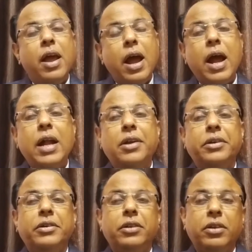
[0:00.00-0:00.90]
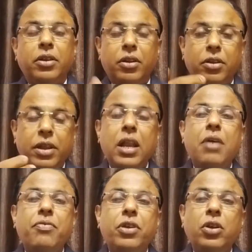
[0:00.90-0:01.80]
and
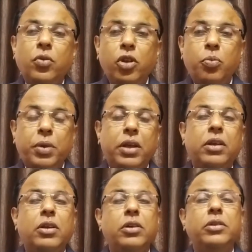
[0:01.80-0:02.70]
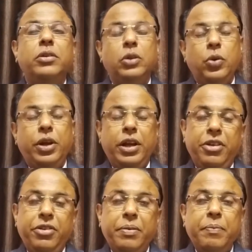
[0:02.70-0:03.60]
thereafter you will speak good
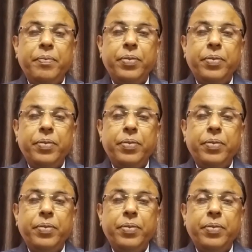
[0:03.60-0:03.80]
English.